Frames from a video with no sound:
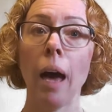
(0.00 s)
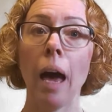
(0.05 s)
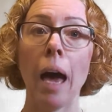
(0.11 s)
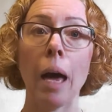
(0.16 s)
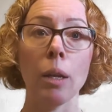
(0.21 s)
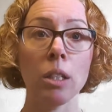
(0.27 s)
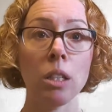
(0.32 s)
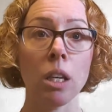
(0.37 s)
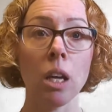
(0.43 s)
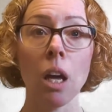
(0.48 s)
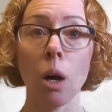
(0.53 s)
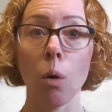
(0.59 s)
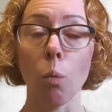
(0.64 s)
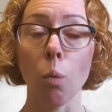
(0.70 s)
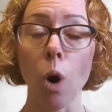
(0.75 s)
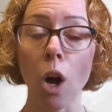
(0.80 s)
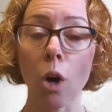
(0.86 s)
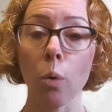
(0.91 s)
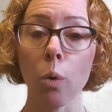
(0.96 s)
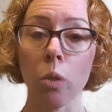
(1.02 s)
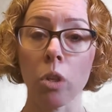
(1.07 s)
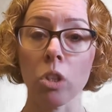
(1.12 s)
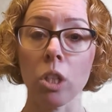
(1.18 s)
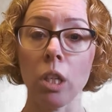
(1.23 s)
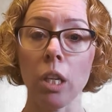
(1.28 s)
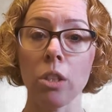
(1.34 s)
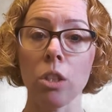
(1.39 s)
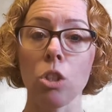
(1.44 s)
and work with a
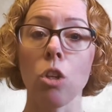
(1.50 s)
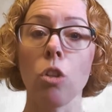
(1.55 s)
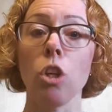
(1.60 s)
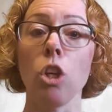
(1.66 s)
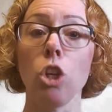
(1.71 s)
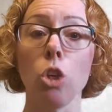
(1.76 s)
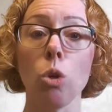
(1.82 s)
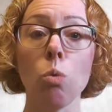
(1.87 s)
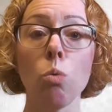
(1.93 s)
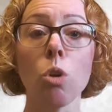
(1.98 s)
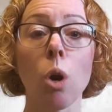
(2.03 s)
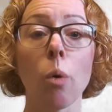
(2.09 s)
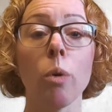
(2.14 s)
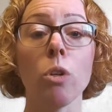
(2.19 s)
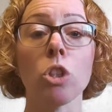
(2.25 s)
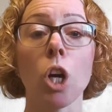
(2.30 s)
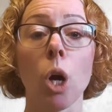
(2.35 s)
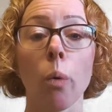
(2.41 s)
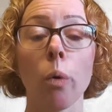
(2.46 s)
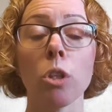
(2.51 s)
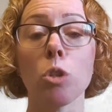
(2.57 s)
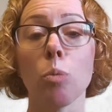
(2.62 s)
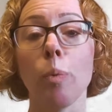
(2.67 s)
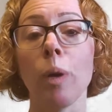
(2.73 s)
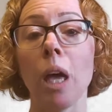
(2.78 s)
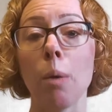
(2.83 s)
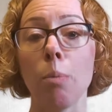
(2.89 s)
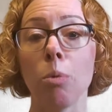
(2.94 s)
solicitor that you know is going
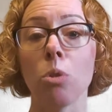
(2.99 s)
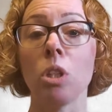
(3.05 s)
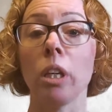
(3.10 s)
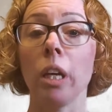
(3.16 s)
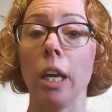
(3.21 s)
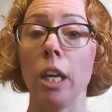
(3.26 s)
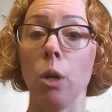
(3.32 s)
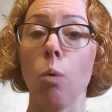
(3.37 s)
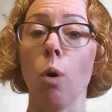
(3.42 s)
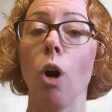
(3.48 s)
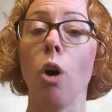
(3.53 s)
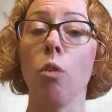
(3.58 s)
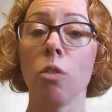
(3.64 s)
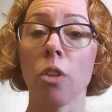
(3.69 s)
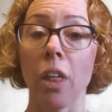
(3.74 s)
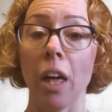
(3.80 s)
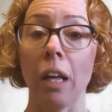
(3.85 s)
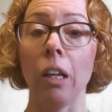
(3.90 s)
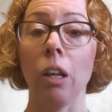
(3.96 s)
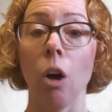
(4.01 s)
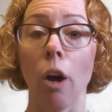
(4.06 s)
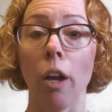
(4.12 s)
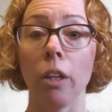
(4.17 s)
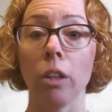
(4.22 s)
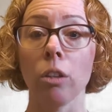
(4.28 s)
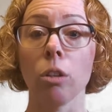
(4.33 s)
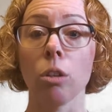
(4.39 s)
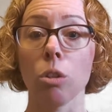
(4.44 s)
to be able to get you over that
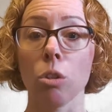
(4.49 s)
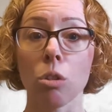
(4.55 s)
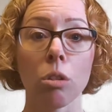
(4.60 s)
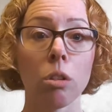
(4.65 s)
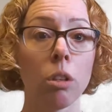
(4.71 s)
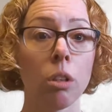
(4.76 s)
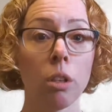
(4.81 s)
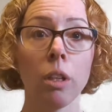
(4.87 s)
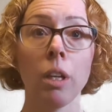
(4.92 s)
line, because